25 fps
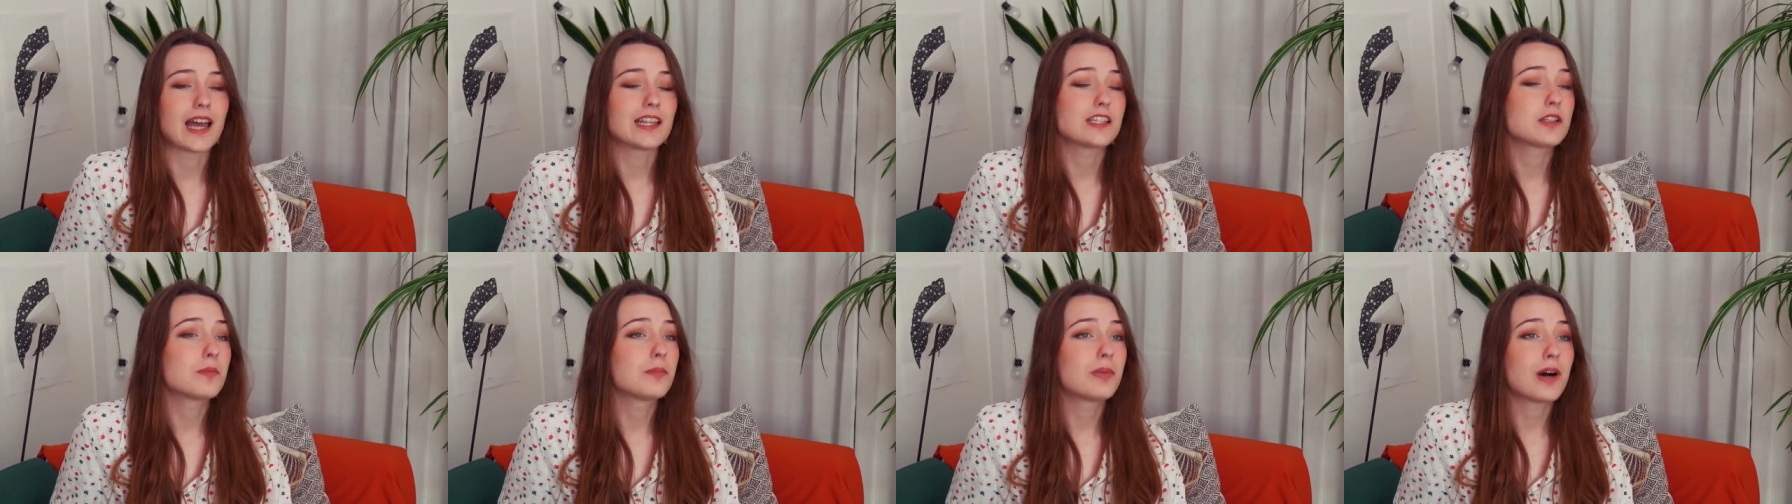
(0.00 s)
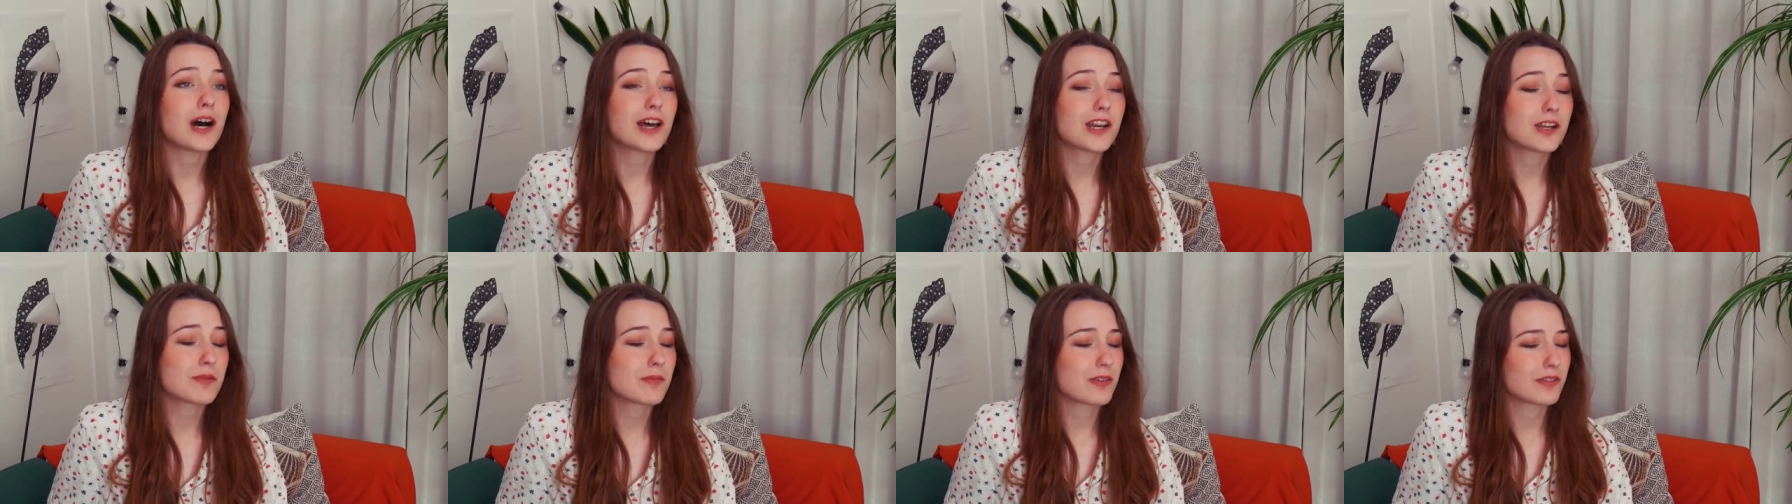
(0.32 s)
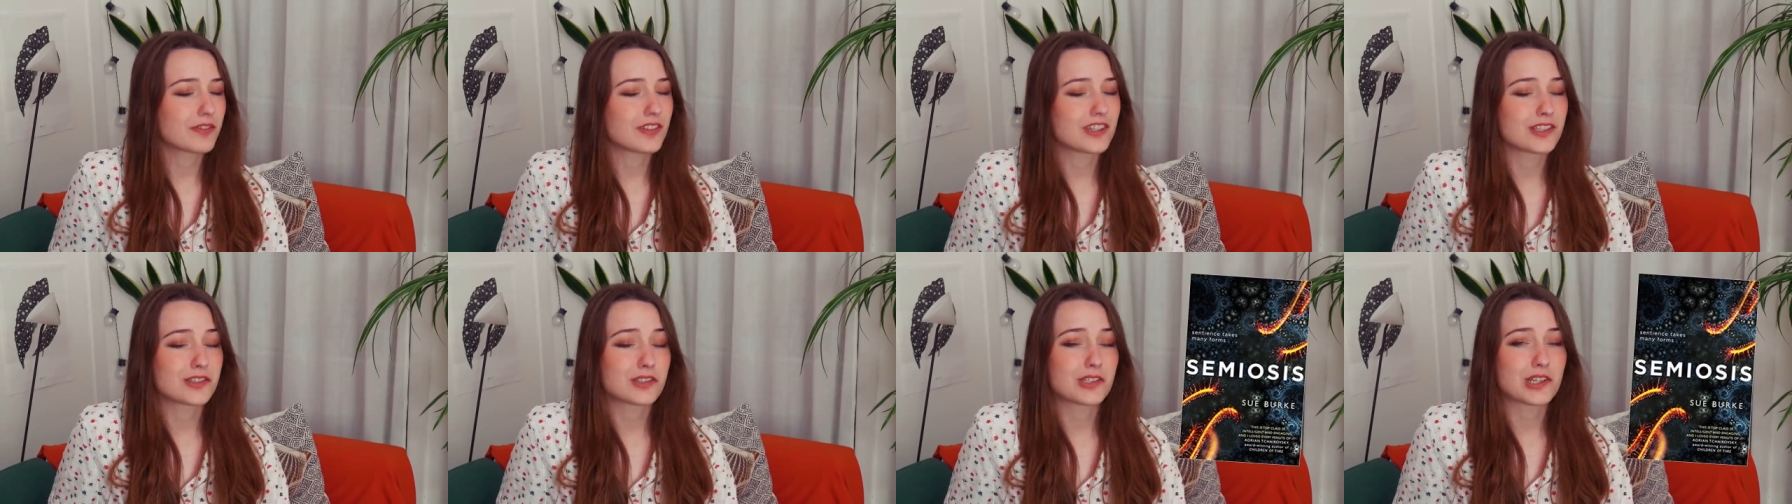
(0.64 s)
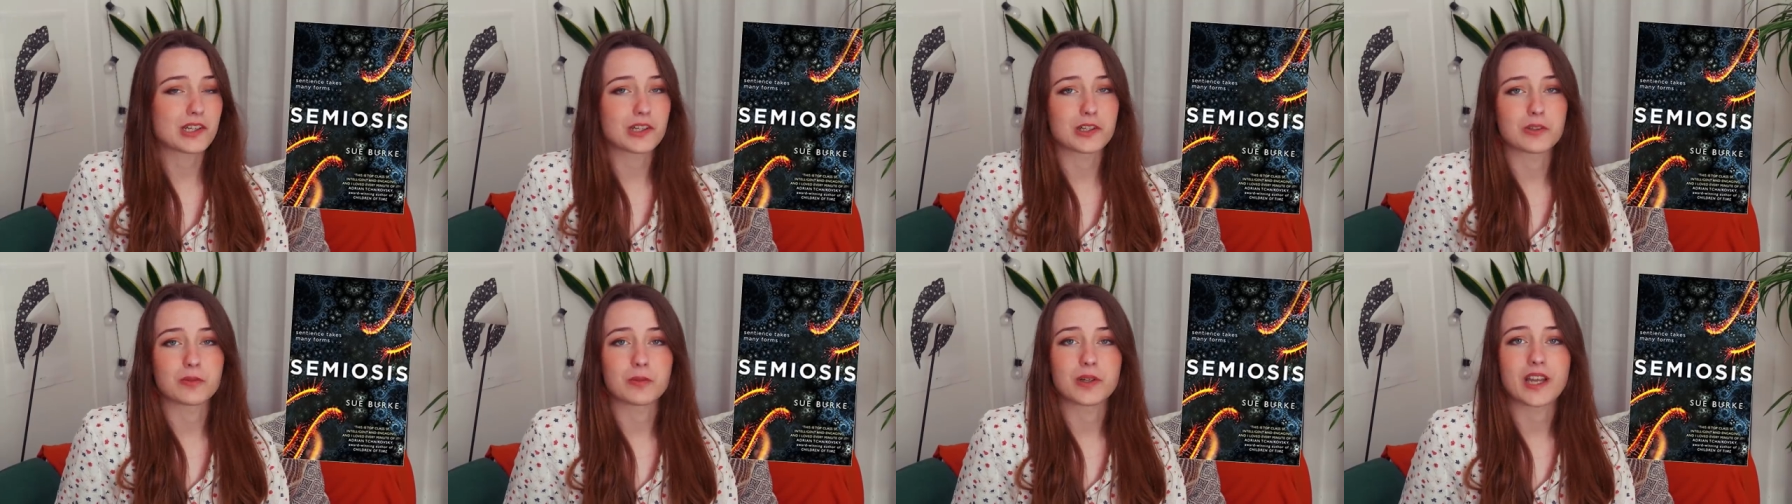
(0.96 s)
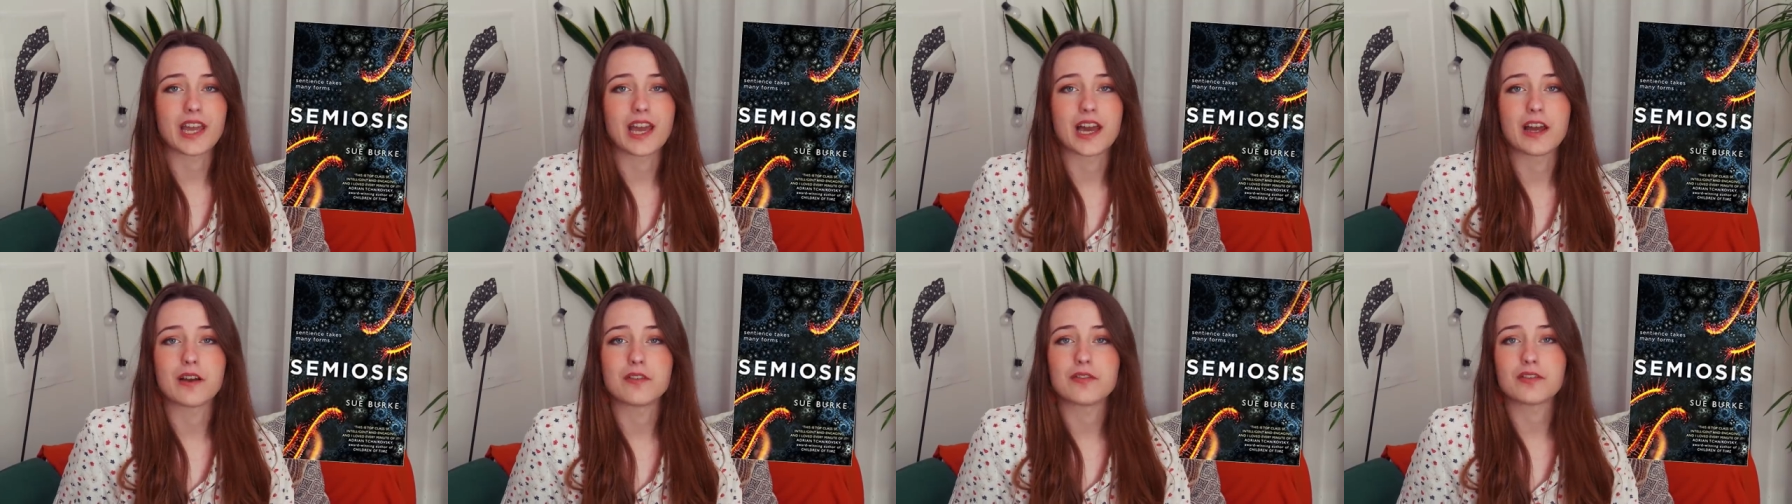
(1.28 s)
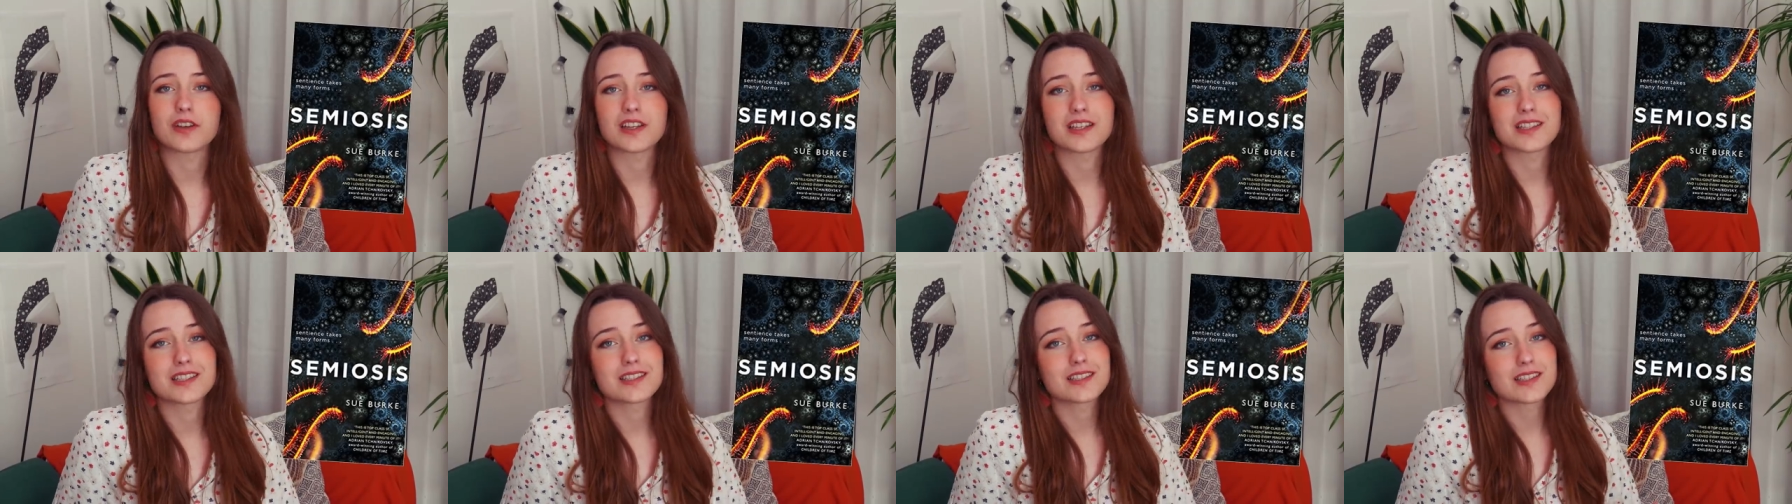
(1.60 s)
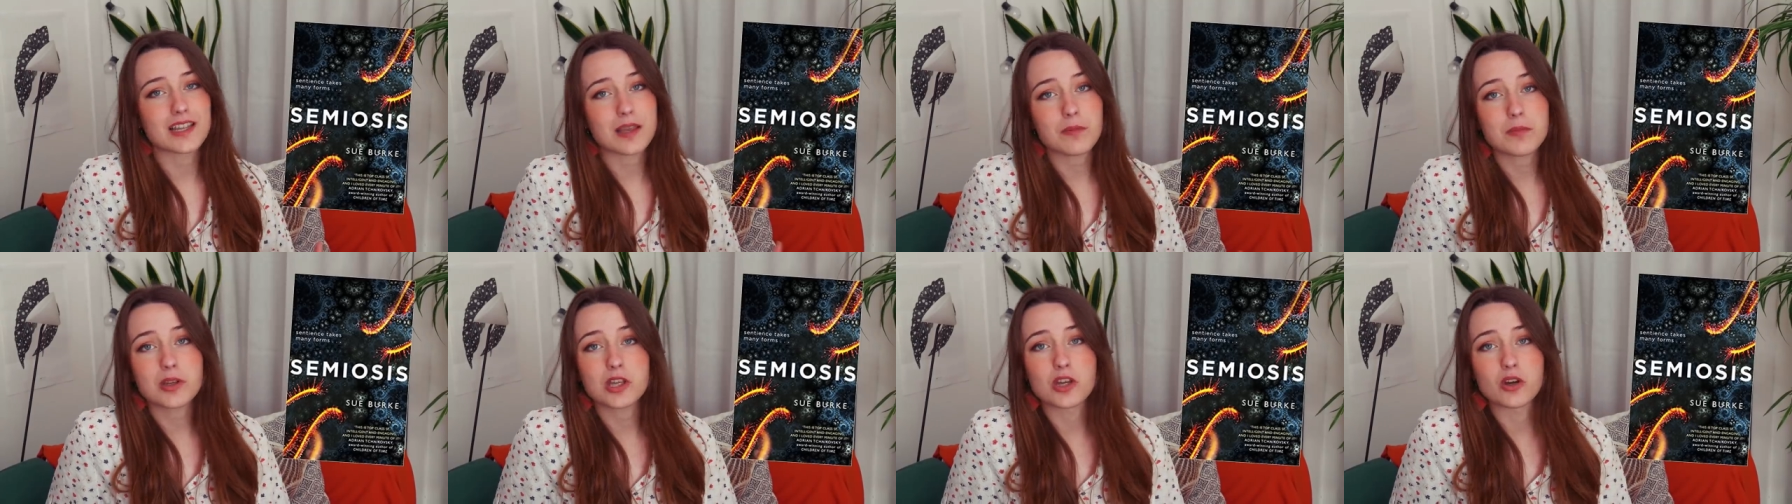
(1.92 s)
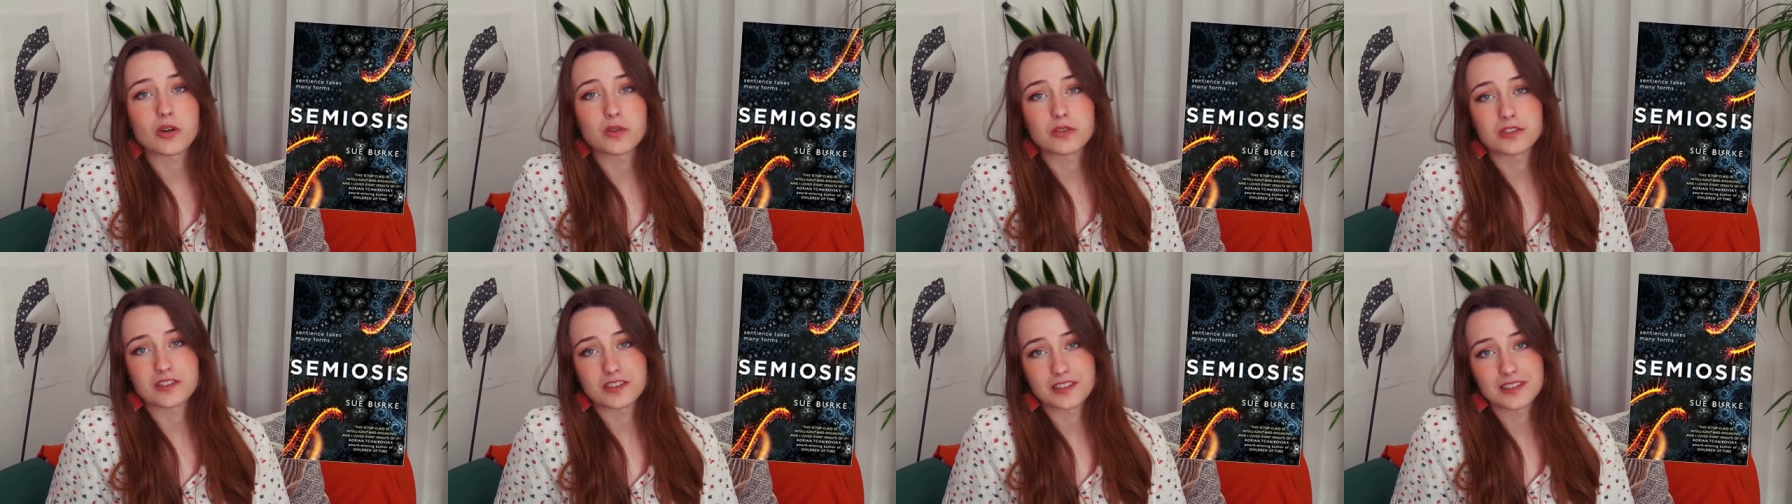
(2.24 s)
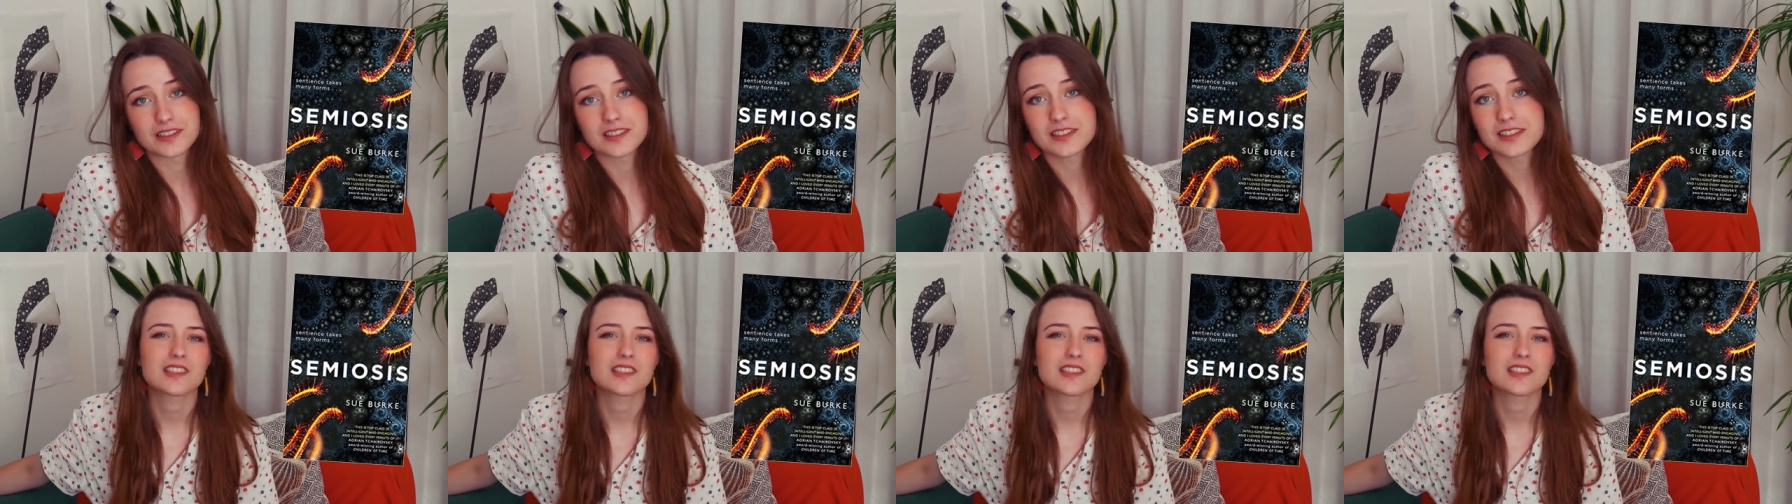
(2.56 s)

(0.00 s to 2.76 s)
At the bottom of this tier we have semiosis.